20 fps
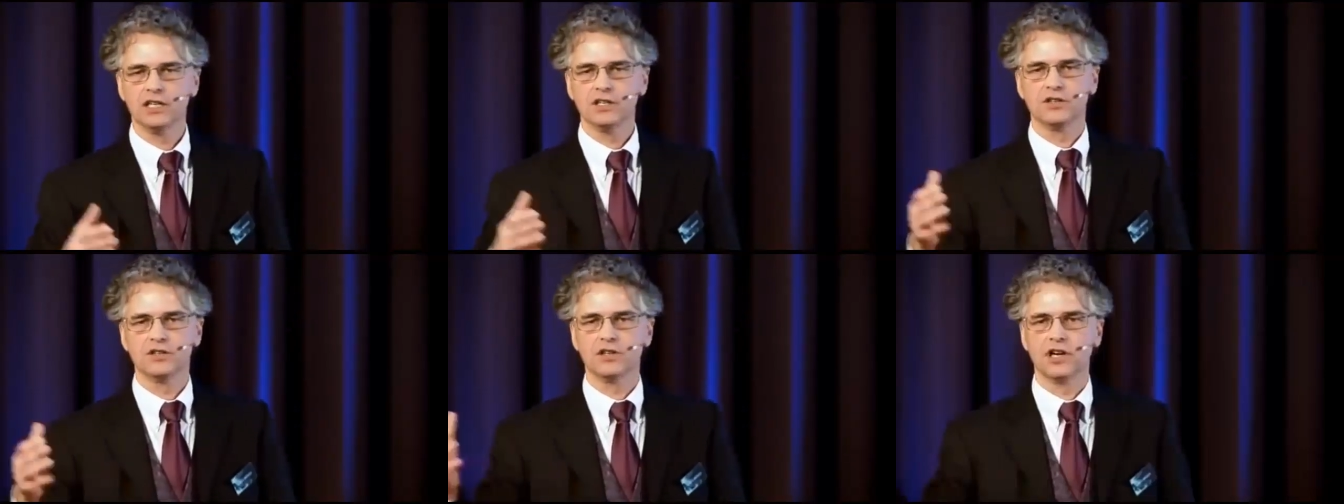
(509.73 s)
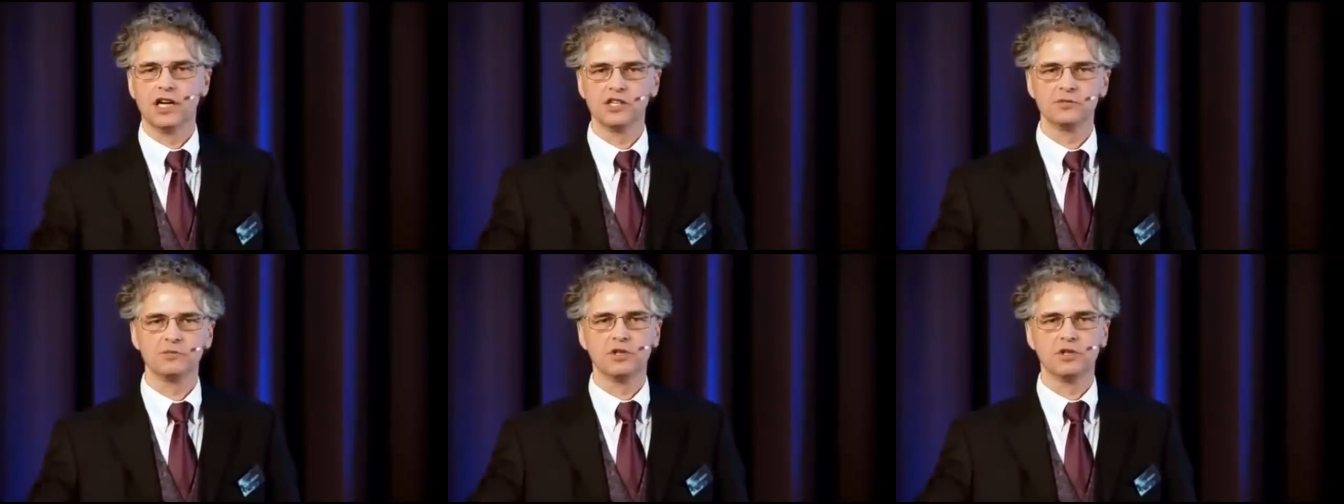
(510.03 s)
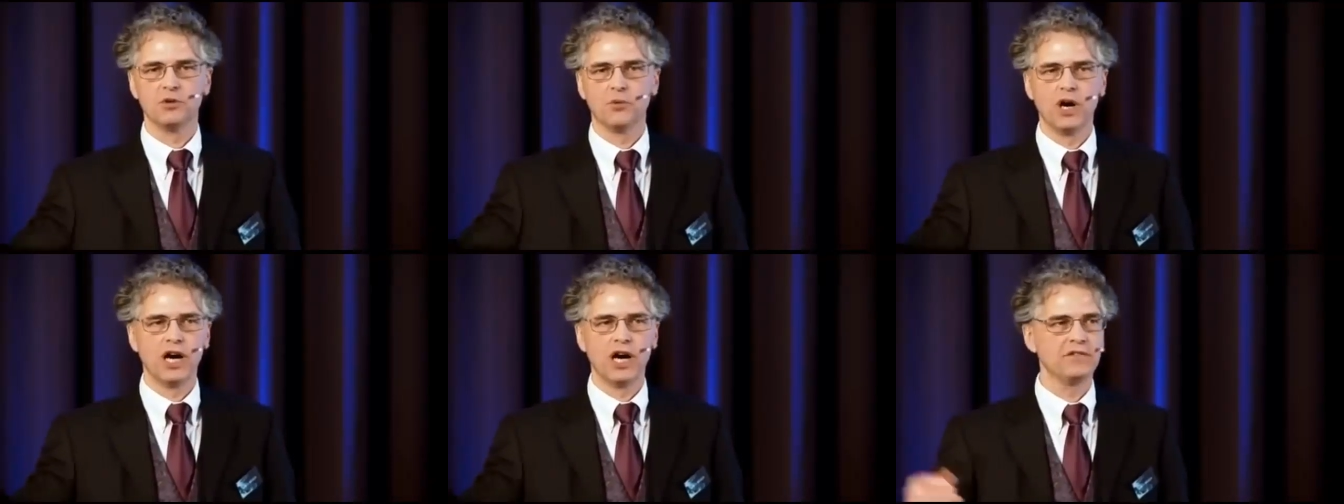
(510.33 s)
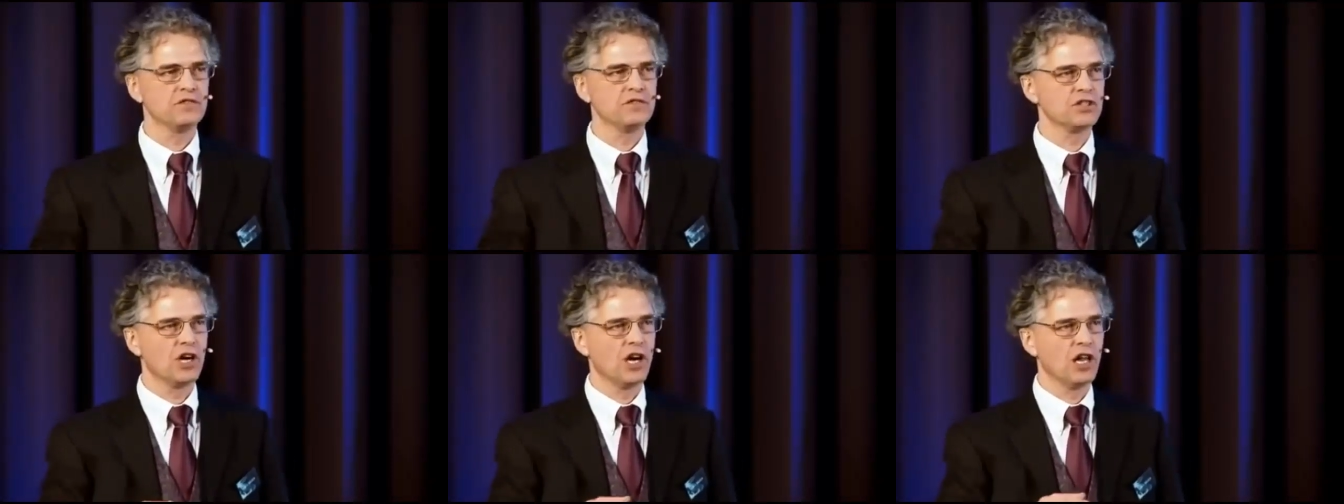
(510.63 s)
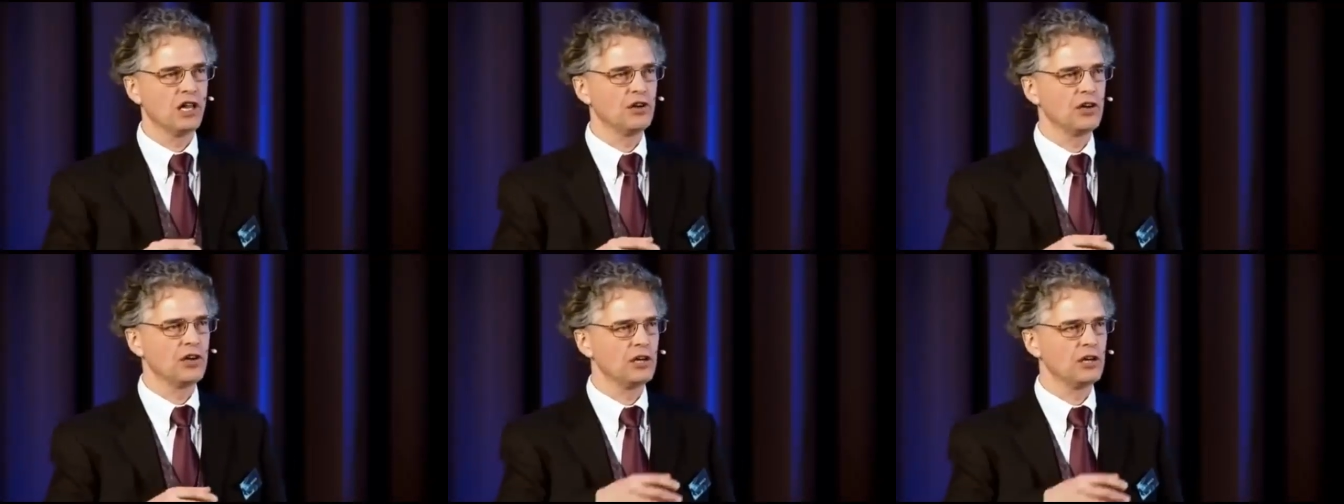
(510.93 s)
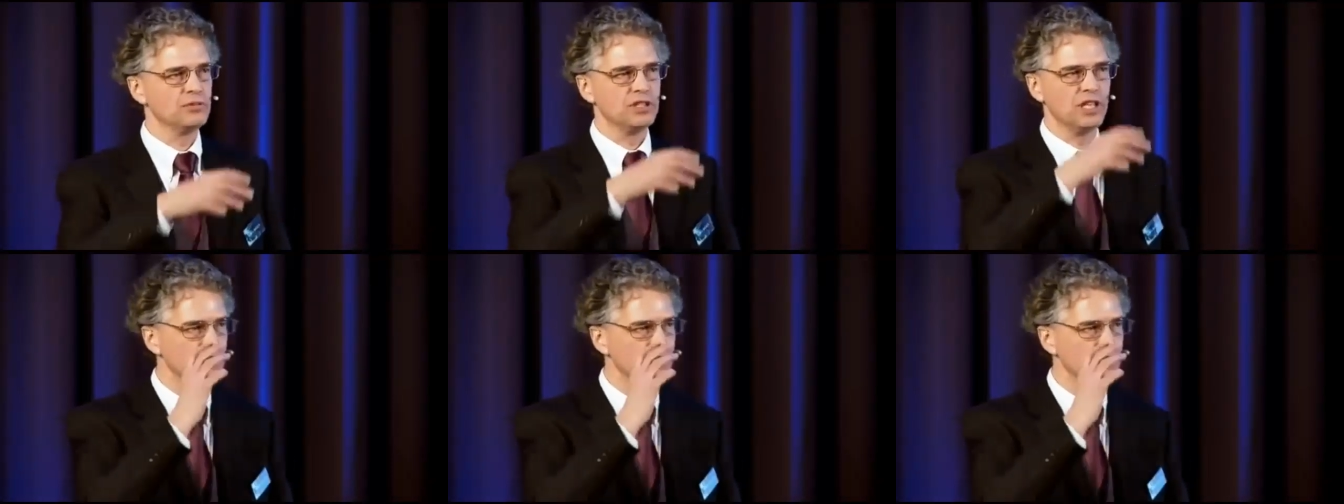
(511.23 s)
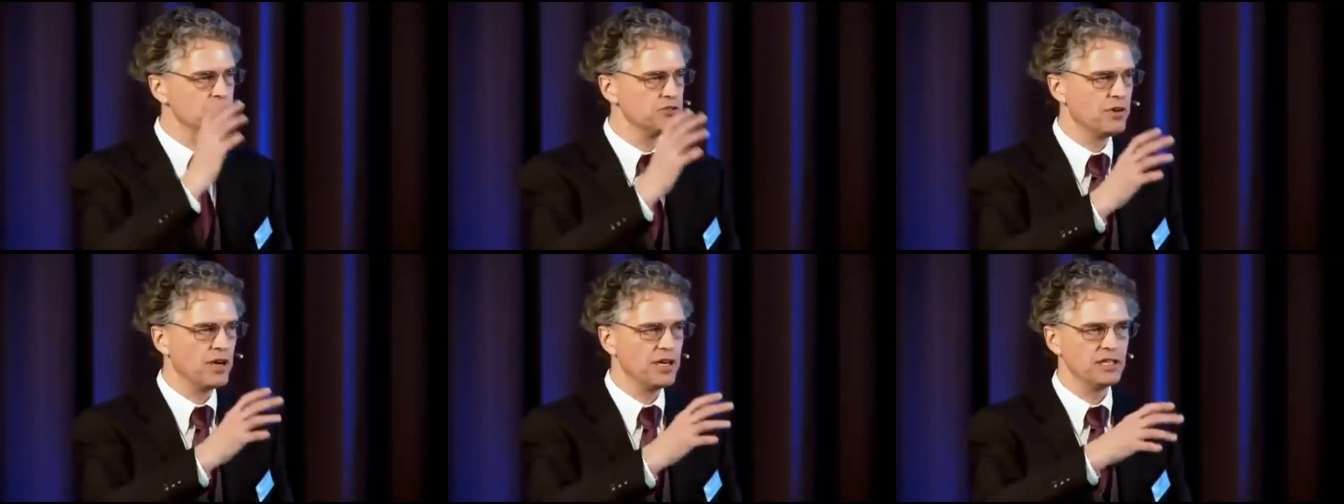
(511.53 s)
their husband or wife is hollering,
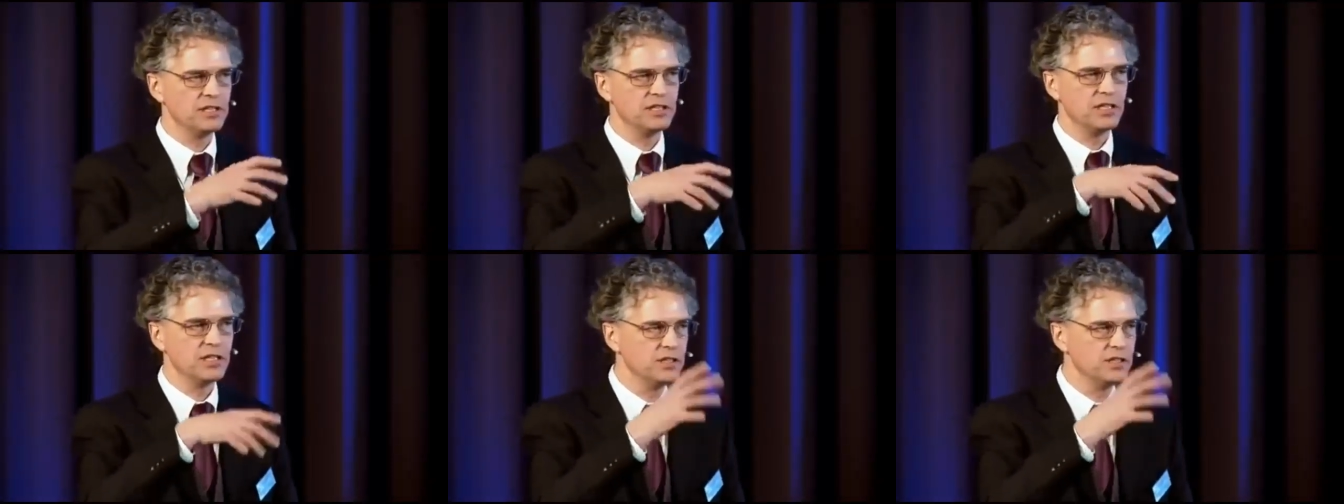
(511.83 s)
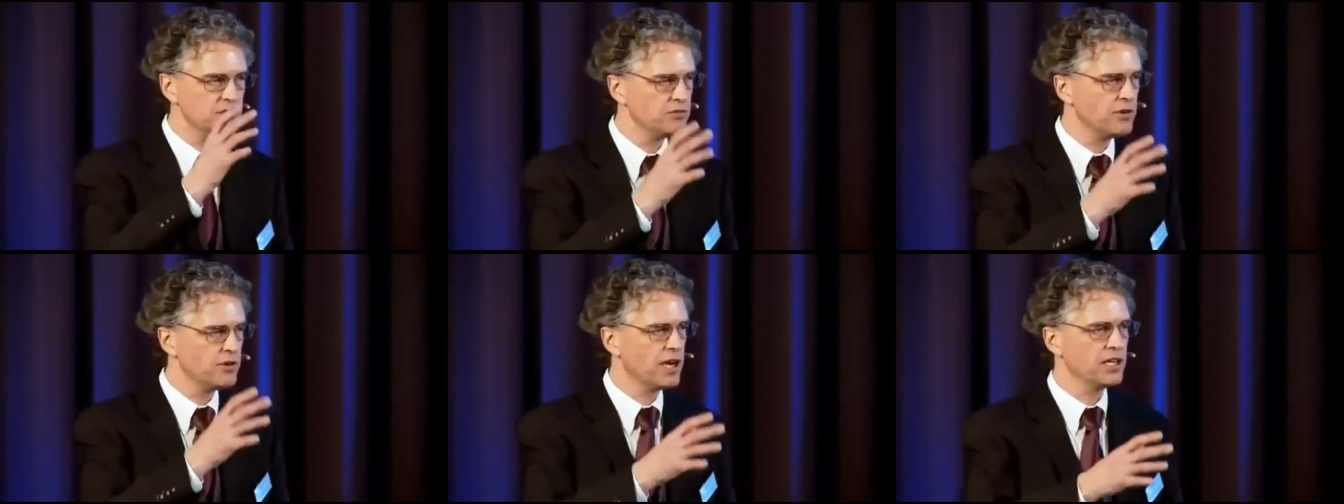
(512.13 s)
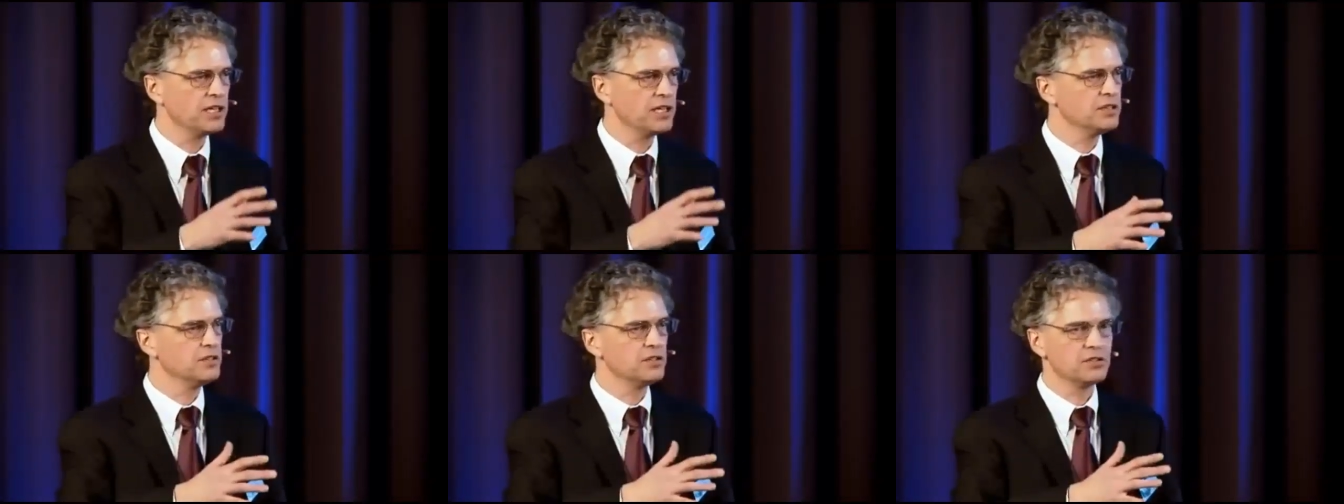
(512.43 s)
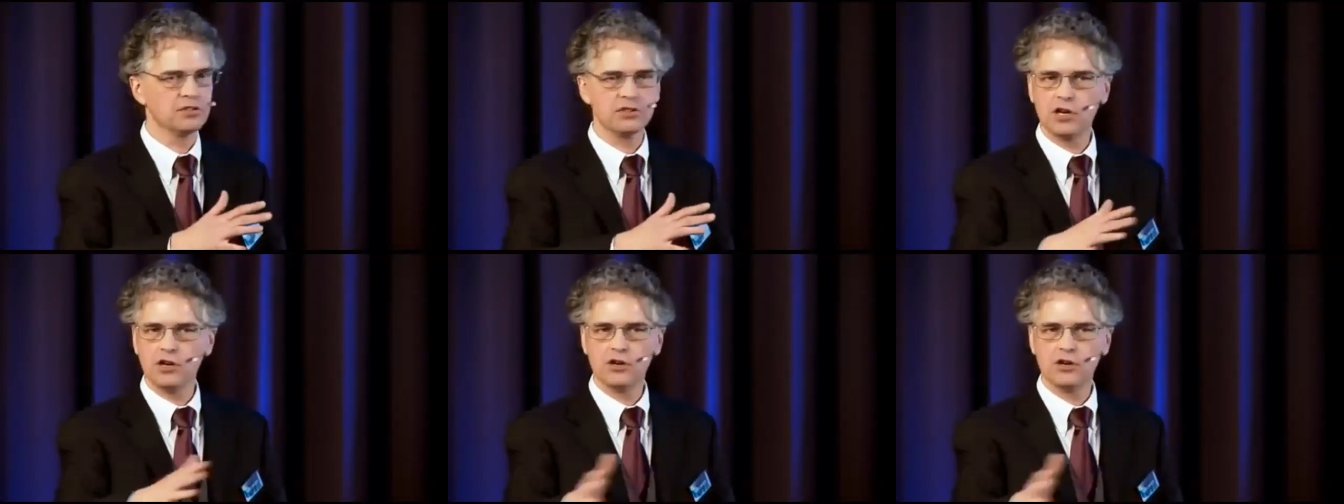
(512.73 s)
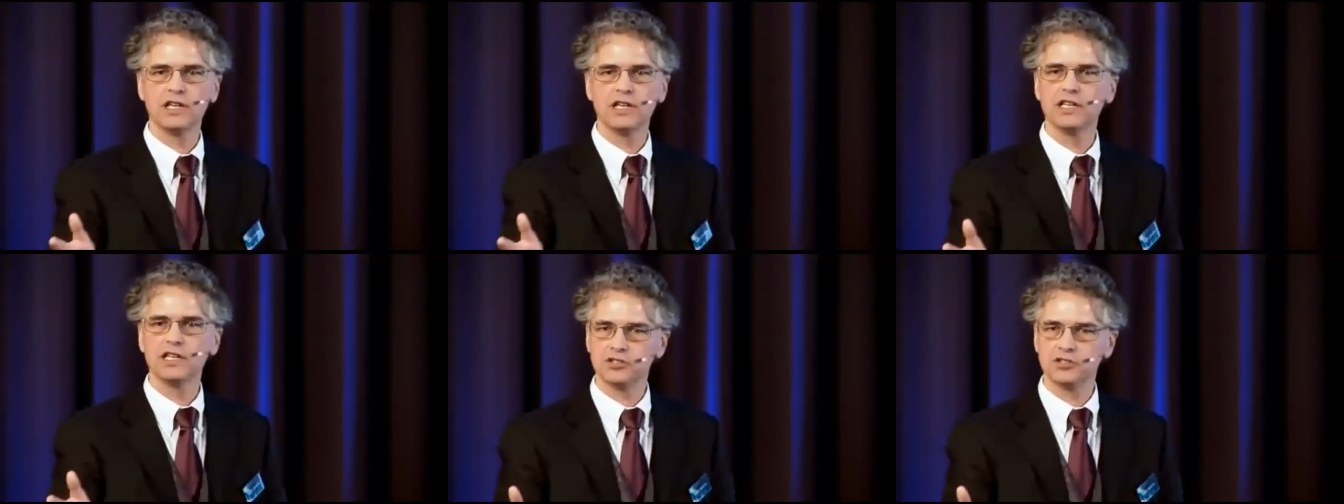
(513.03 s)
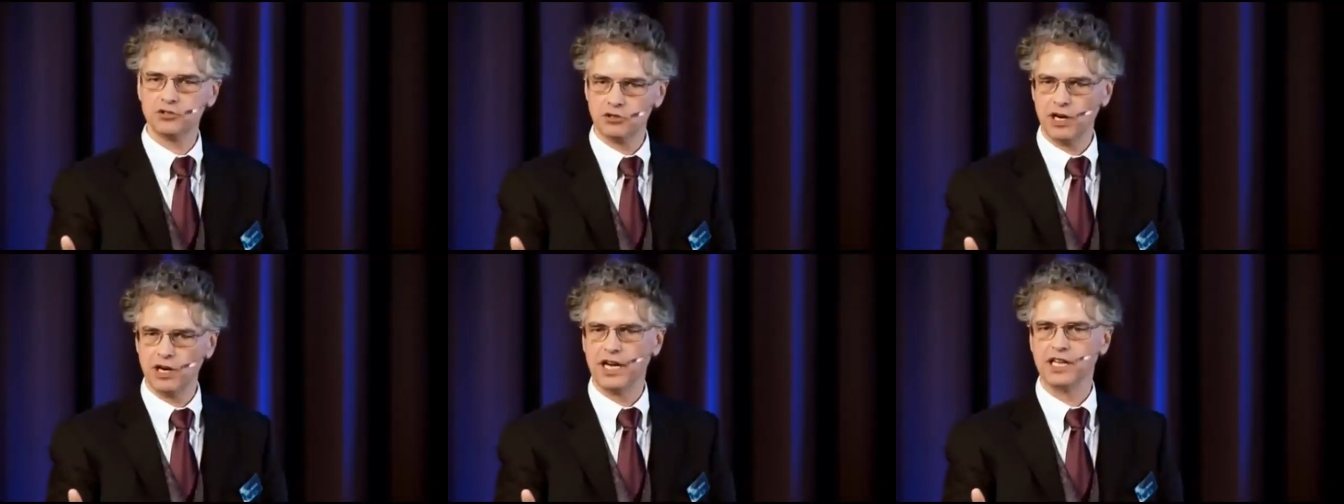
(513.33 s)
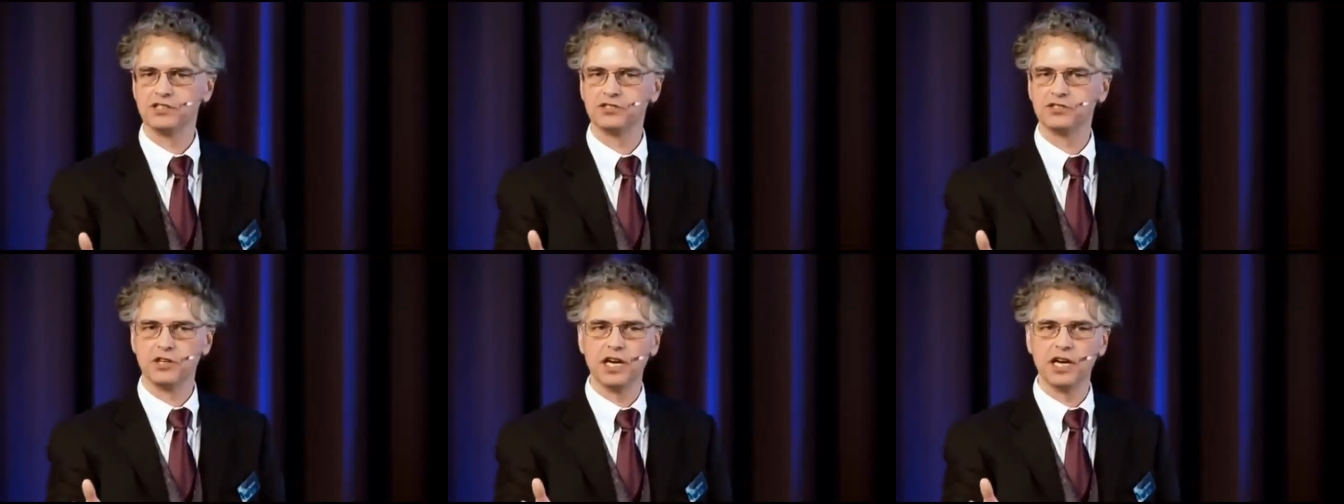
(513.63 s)
dinner's ready, dinner's ready, and they're totally in
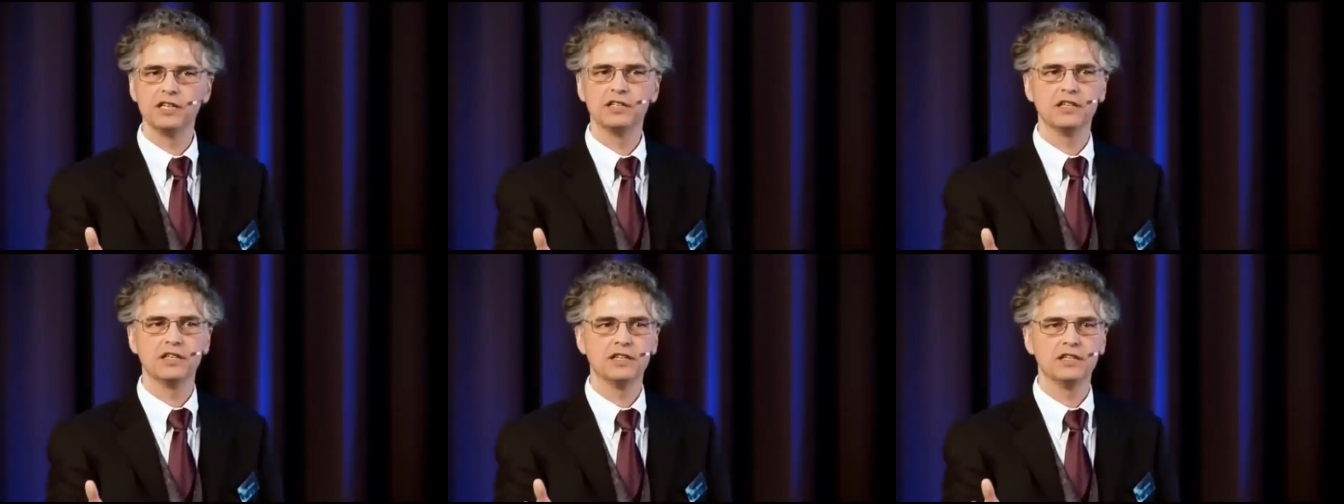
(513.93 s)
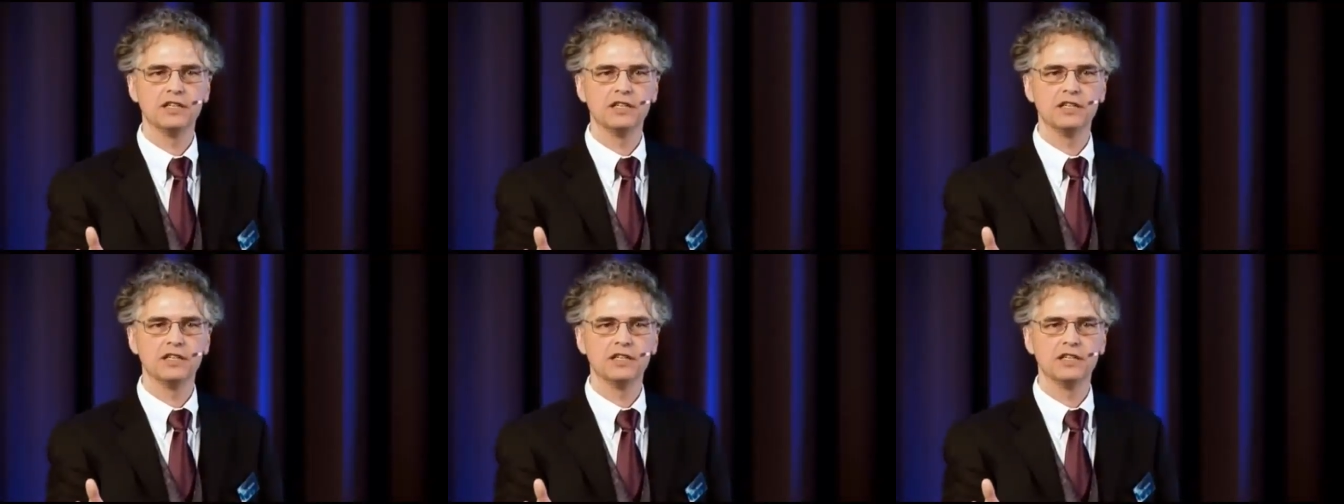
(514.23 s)
trance, right?